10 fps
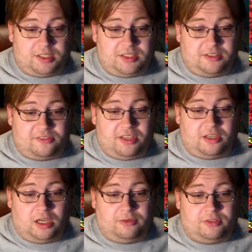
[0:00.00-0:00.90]
He does
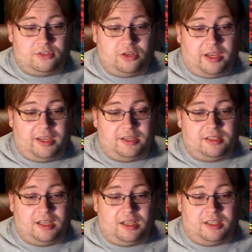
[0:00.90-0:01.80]
take off to try
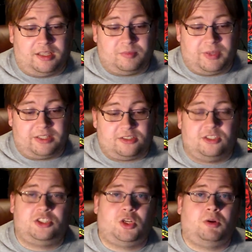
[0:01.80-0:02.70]
and get back to
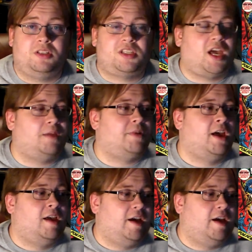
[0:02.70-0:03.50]
the show in time.